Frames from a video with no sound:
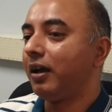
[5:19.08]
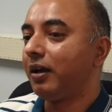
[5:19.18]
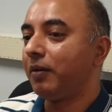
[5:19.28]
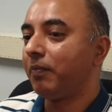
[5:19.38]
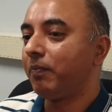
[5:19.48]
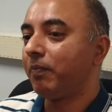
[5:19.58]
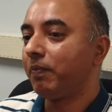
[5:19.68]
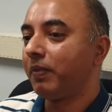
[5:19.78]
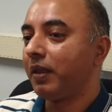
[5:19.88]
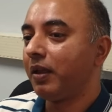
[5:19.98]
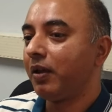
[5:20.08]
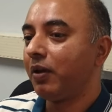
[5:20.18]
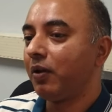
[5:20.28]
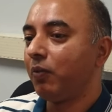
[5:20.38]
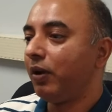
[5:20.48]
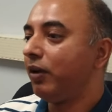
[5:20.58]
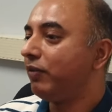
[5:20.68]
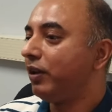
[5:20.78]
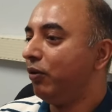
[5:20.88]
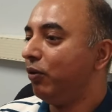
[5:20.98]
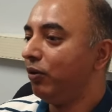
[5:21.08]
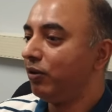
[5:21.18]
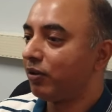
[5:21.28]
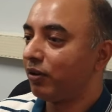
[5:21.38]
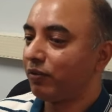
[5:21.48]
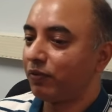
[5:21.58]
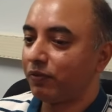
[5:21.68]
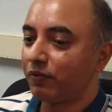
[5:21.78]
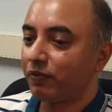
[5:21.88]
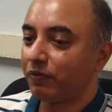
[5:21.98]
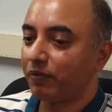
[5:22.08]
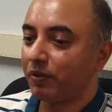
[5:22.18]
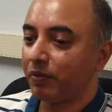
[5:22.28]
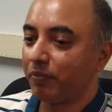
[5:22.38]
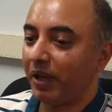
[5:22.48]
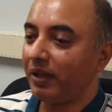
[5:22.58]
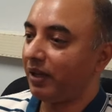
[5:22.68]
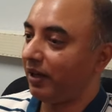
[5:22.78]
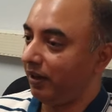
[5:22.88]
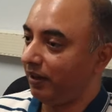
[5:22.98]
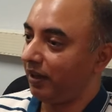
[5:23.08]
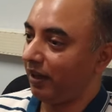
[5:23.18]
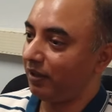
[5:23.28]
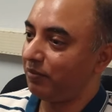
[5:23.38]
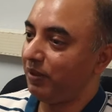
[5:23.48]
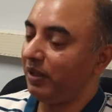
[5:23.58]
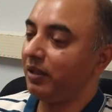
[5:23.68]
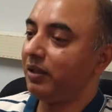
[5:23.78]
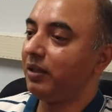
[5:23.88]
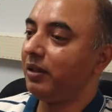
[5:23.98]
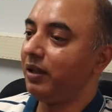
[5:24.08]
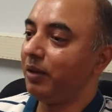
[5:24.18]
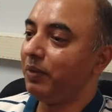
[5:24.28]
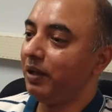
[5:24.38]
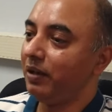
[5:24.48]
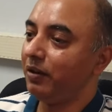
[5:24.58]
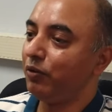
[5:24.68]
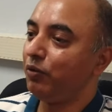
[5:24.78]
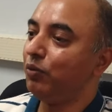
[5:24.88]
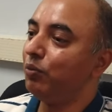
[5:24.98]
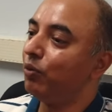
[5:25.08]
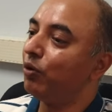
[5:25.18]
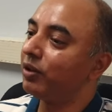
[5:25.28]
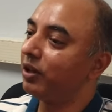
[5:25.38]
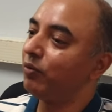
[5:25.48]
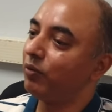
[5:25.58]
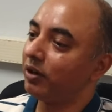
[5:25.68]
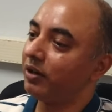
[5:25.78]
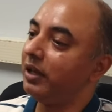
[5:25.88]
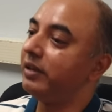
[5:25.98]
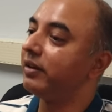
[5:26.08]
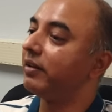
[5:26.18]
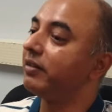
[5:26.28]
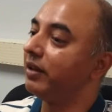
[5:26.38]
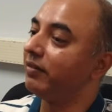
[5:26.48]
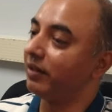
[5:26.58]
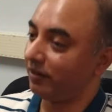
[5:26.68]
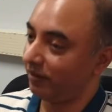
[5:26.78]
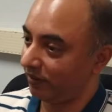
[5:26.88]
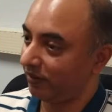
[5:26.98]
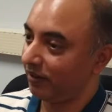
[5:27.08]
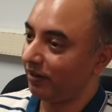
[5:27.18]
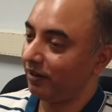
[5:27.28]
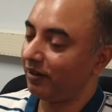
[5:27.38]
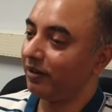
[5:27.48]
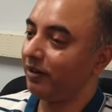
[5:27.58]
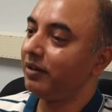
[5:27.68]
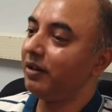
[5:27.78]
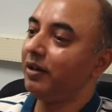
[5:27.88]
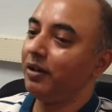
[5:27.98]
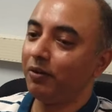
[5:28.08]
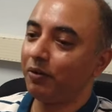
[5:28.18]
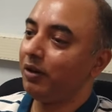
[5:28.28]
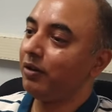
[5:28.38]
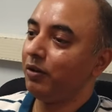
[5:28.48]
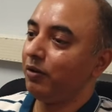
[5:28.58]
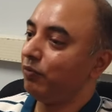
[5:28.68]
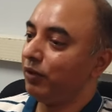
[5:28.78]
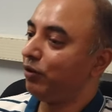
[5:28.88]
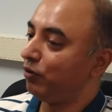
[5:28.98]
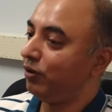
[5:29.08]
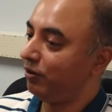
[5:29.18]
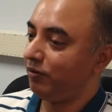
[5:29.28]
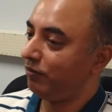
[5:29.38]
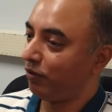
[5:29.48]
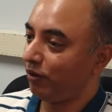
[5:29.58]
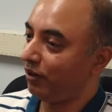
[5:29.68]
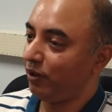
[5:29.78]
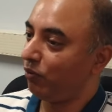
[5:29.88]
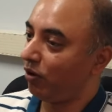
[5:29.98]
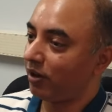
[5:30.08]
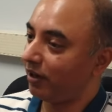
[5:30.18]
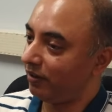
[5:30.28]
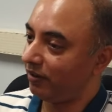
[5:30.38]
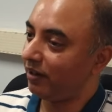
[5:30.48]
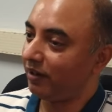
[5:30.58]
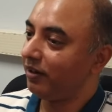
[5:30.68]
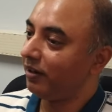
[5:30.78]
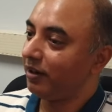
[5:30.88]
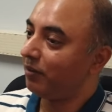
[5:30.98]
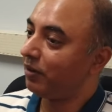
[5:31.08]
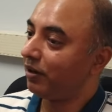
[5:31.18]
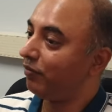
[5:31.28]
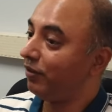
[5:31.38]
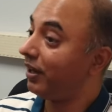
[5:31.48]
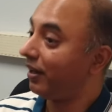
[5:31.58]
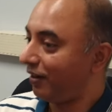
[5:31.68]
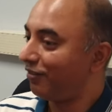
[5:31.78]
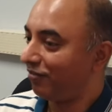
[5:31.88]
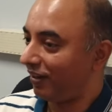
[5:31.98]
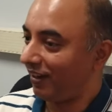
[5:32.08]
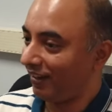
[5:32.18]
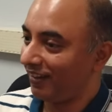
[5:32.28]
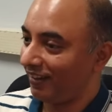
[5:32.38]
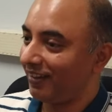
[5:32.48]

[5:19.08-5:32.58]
One of the goals of mankind has been the ability to do more than what nature has given. Right? Okay? We could already walk and run, but we can now fly.